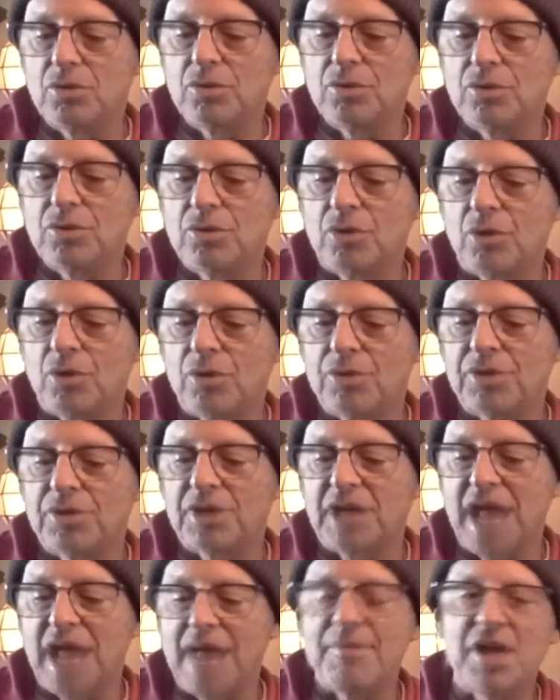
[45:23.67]
you know,
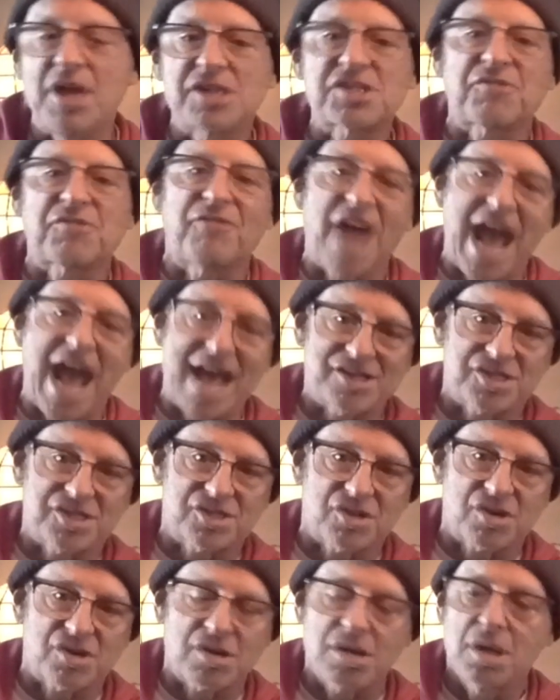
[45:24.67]
the game is
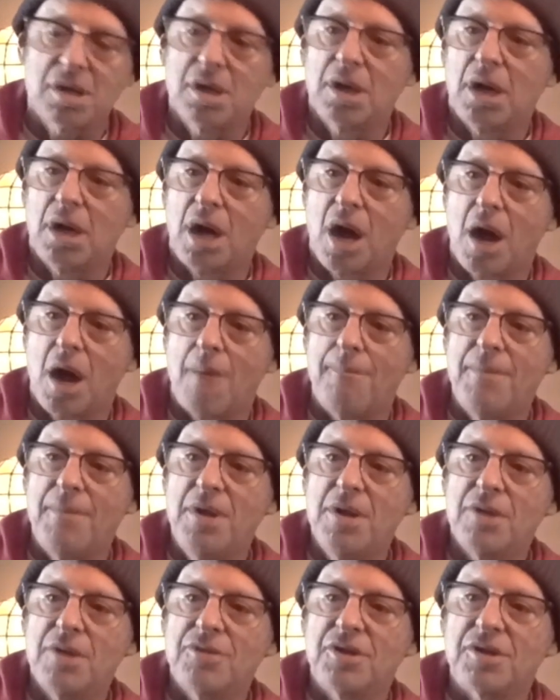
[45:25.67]
faster.
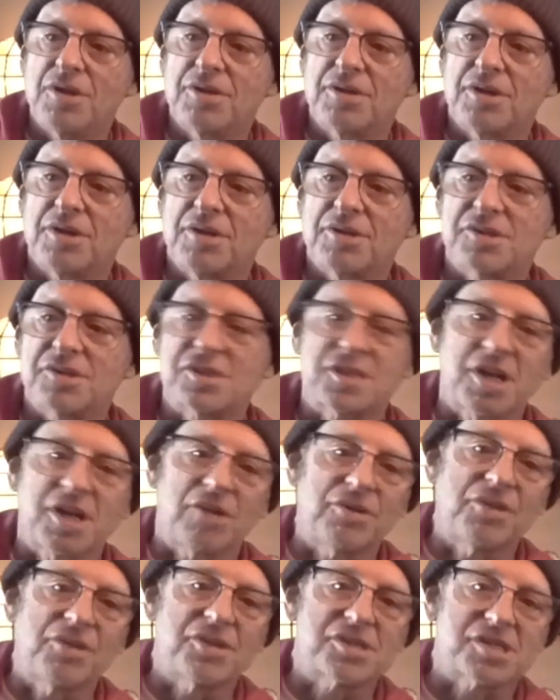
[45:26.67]
Um, the the the
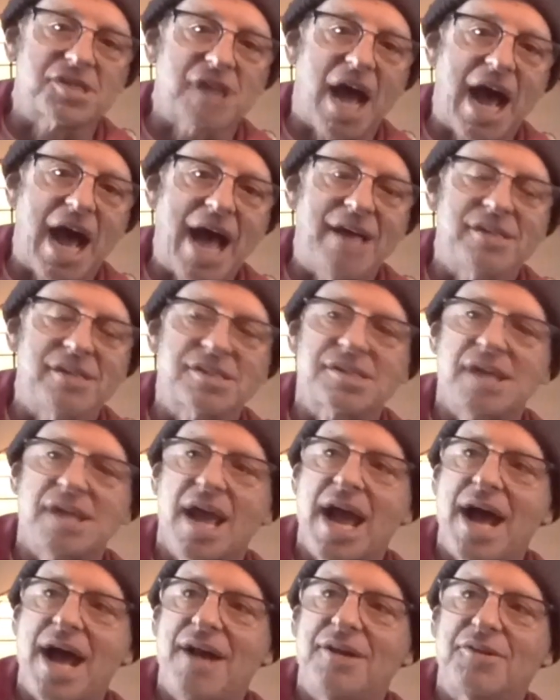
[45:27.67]
skill and the
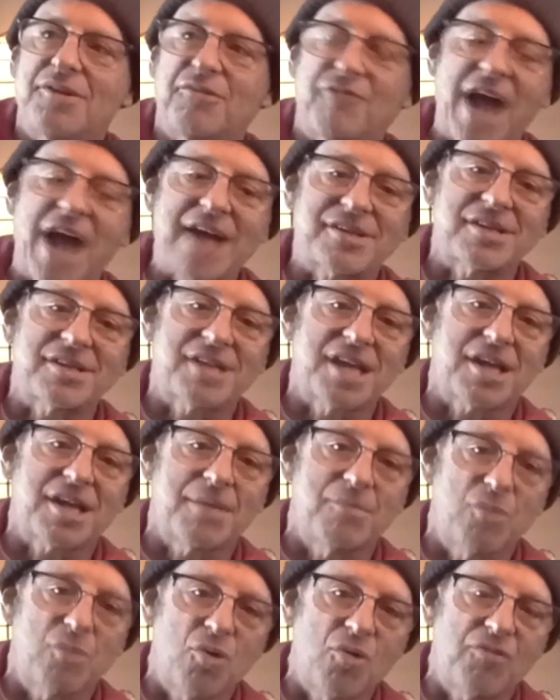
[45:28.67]
size and the fact that
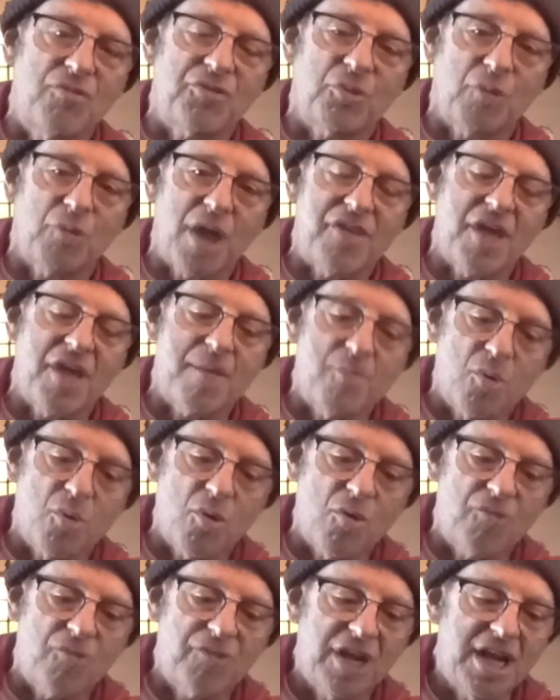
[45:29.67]
they can move the way they
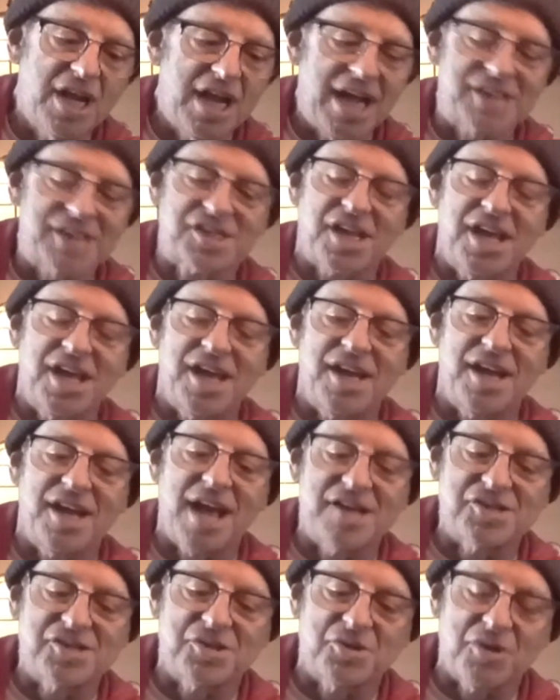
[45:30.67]
move. It's
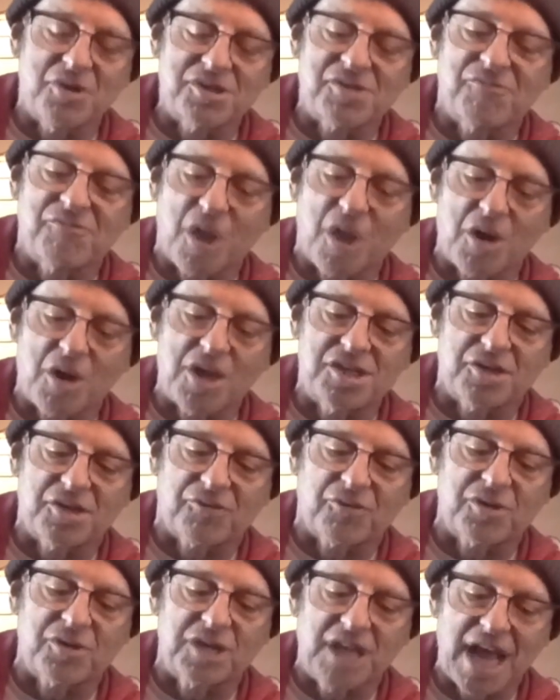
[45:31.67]
it as you know, it's a very
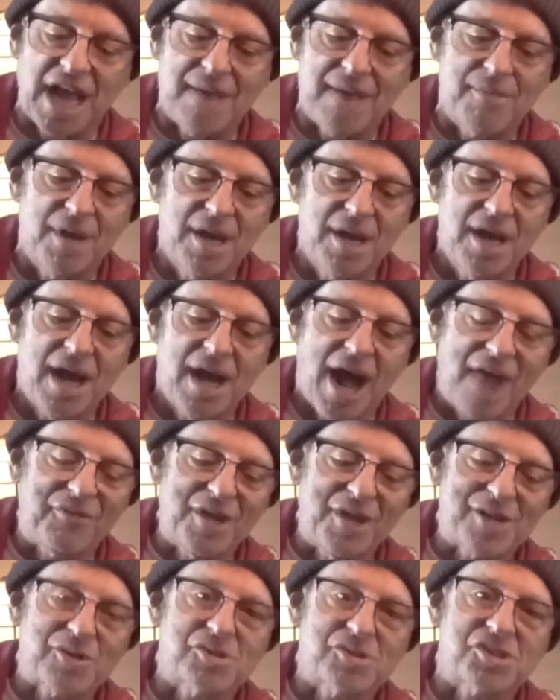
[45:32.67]
different game.
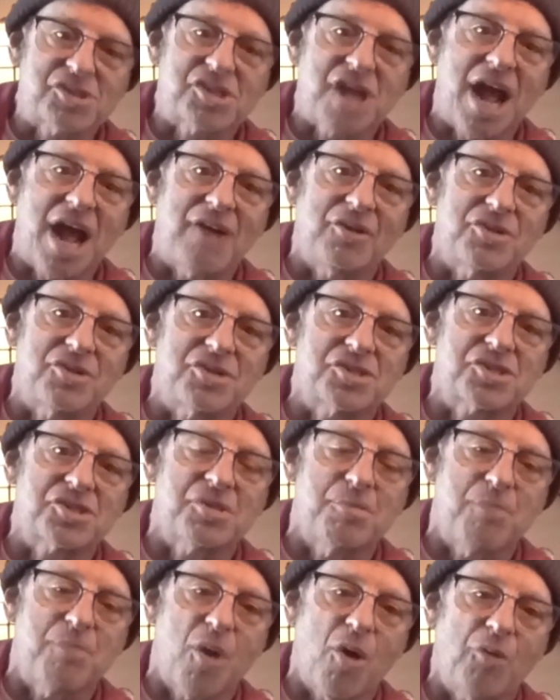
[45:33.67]
I think there's
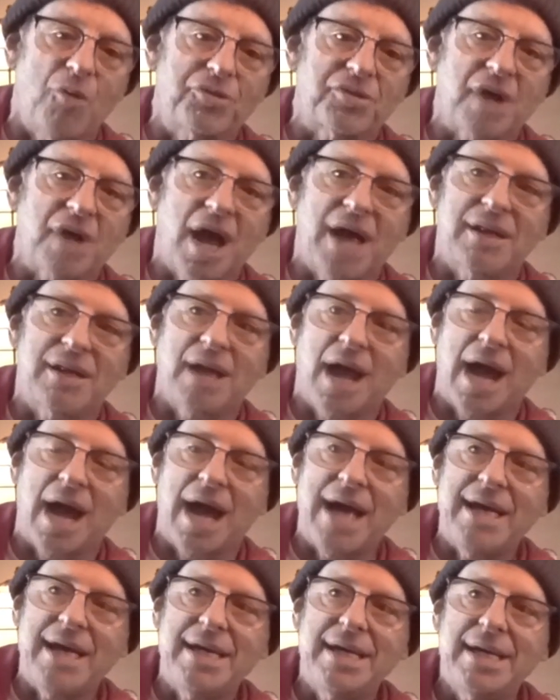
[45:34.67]
challenges to both. I
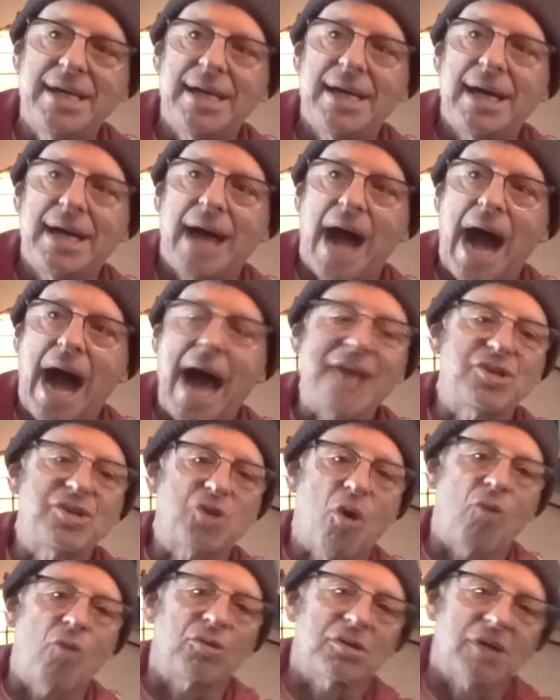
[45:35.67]
I
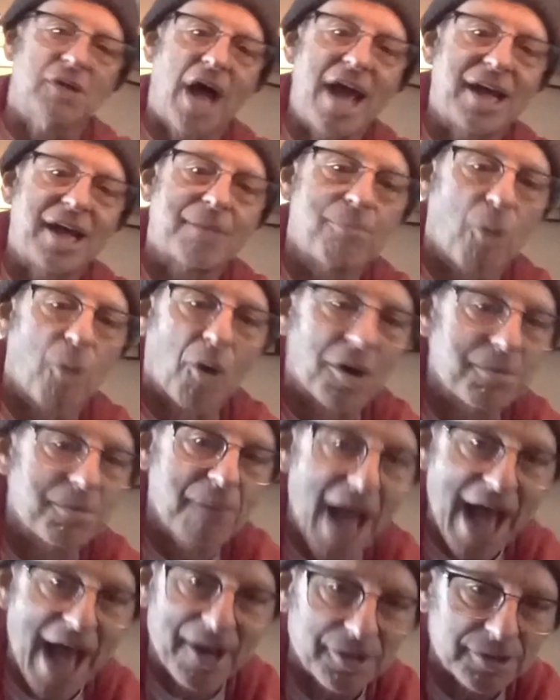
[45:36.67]
I don't like
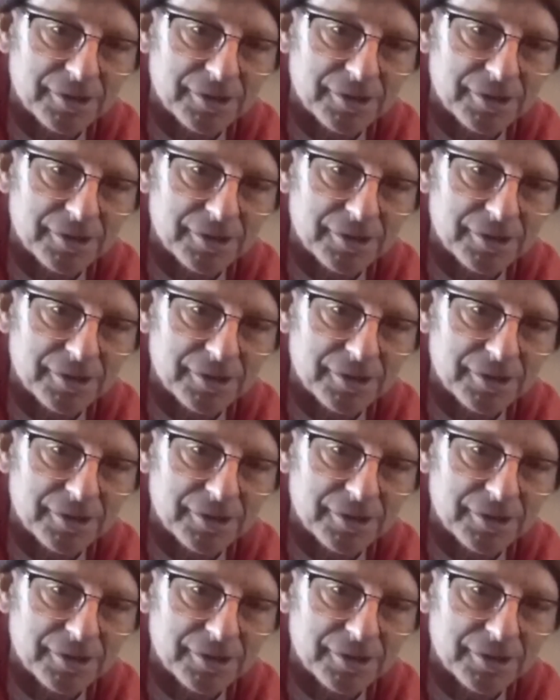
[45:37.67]
board